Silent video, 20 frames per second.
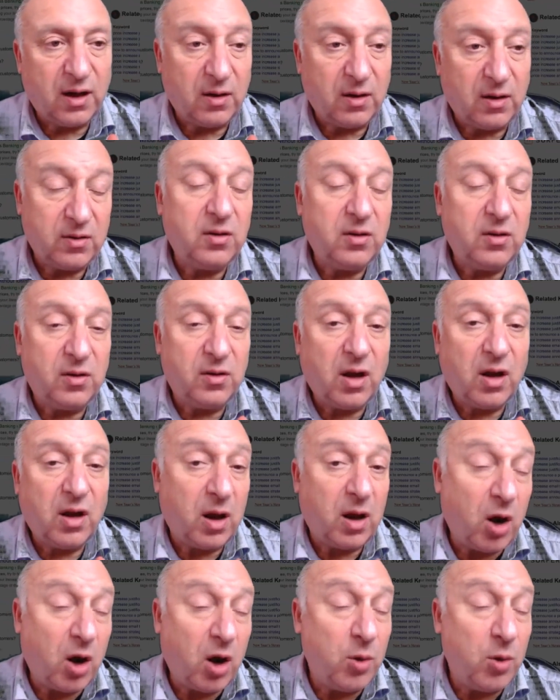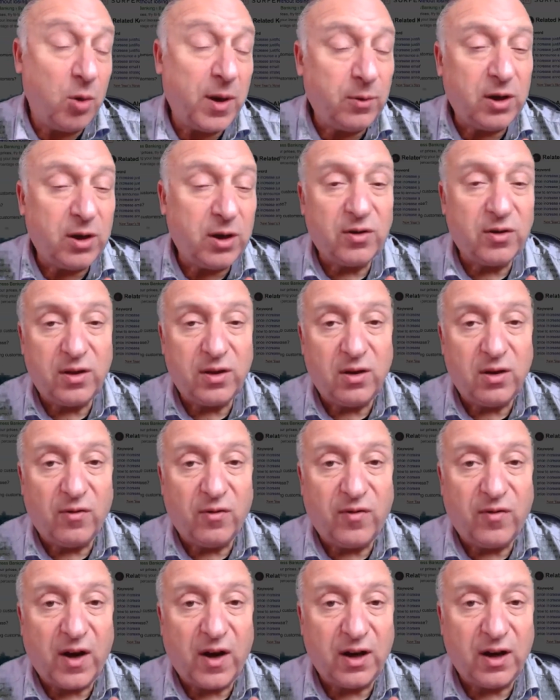I hope anyway, you'll you'll find it a
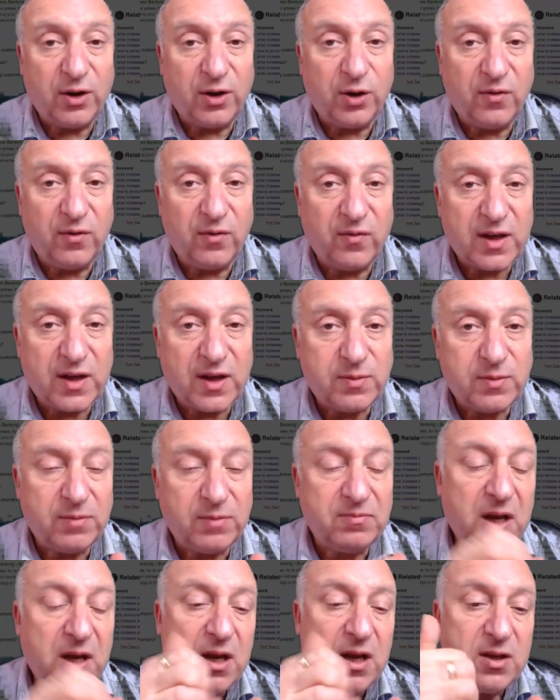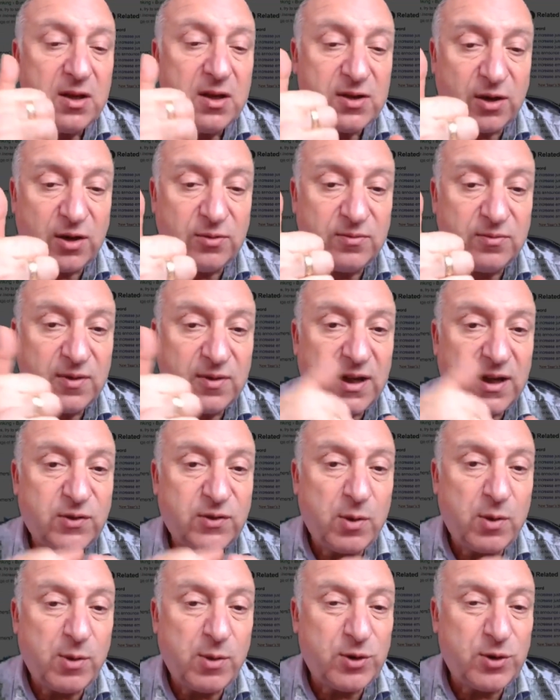good investment. So thanks very much
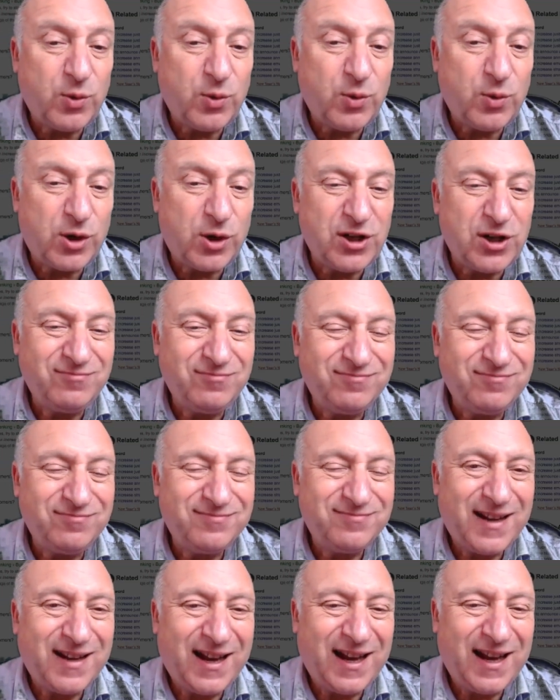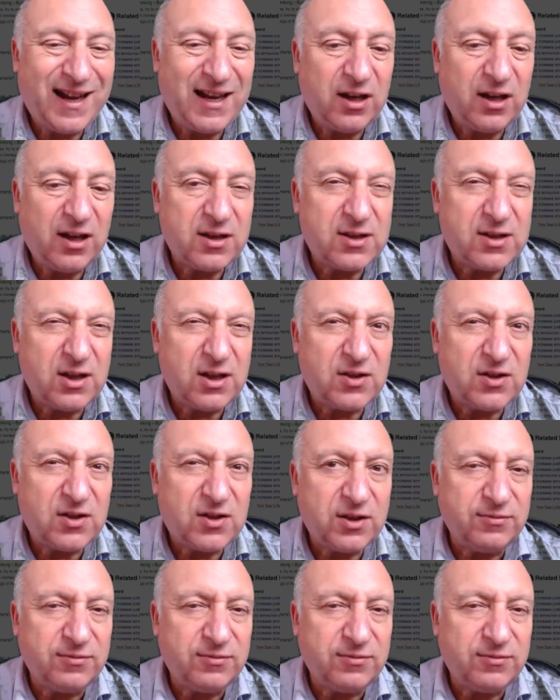for watching, and uh, see you soon.